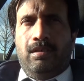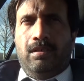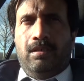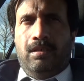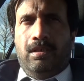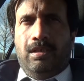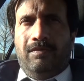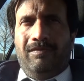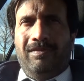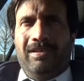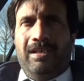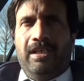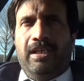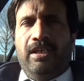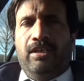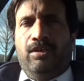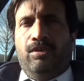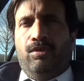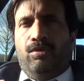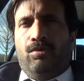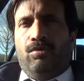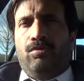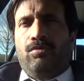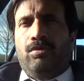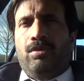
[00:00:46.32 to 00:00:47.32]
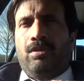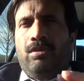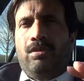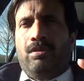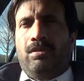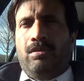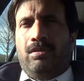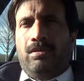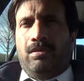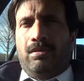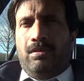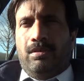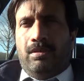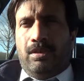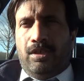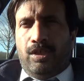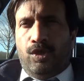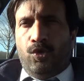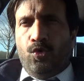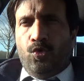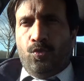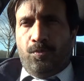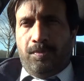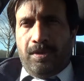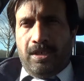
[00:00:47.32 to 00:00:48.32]
it will lead you to the
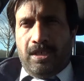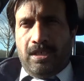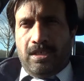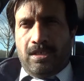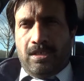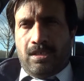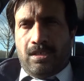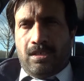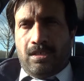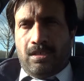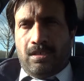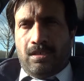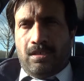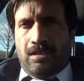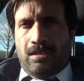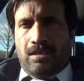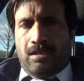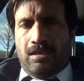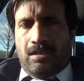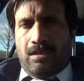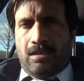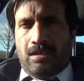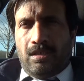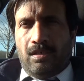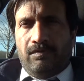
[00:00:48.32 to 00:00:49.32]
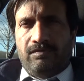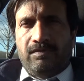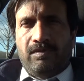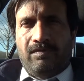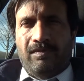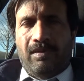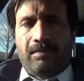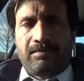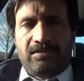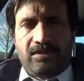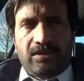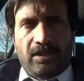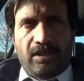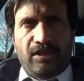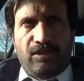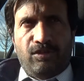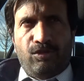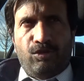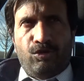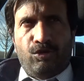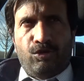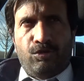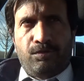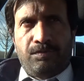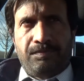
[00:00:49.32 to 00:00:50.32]
new page of the website
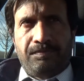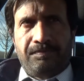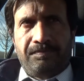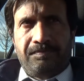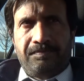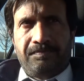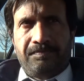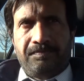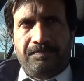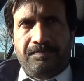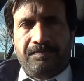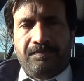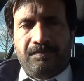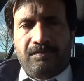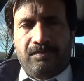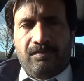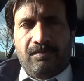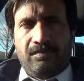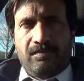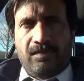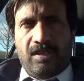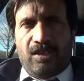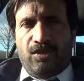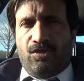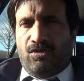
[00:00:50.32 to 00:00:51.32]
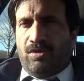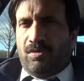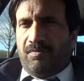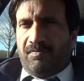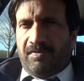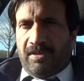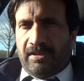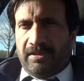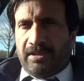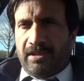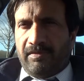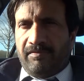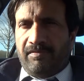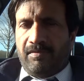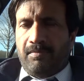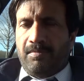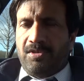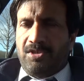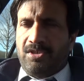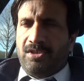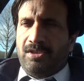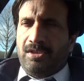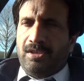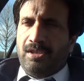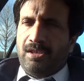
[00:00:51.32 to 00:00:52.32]
here and you can find the
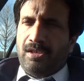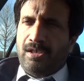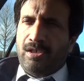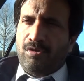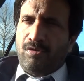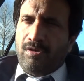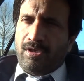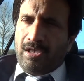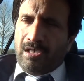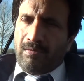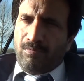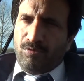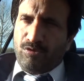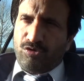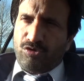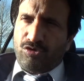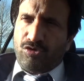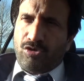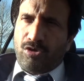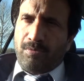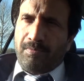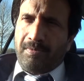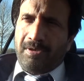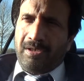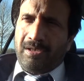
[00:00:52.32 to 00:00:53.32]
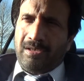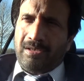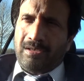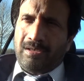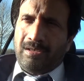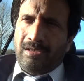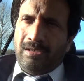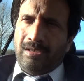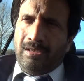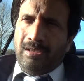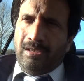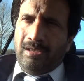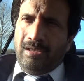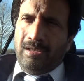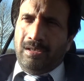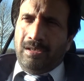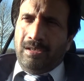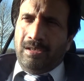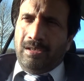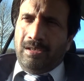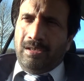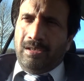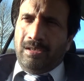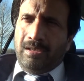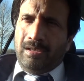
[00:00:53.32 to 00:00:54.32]
information there now I come to the topic
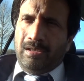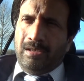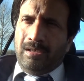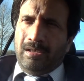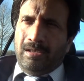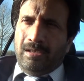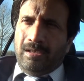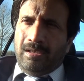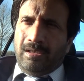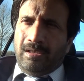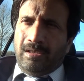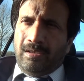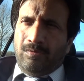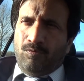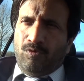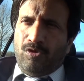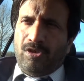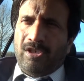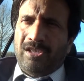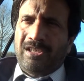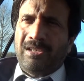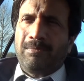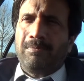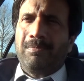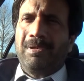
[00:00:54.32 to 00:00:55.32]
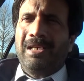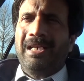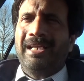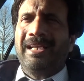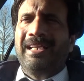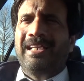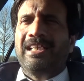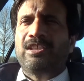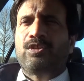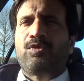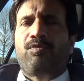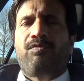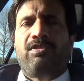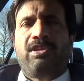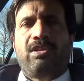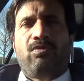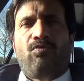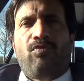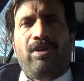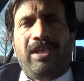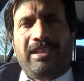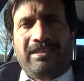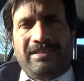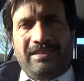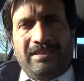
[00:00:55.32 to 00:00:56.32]
uh, what are the bleeding esophageal
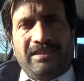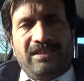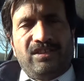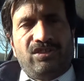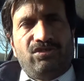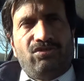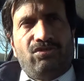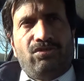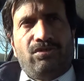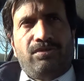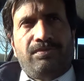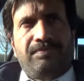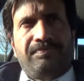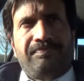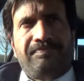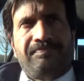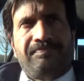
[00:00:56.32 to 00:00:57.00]
varices you know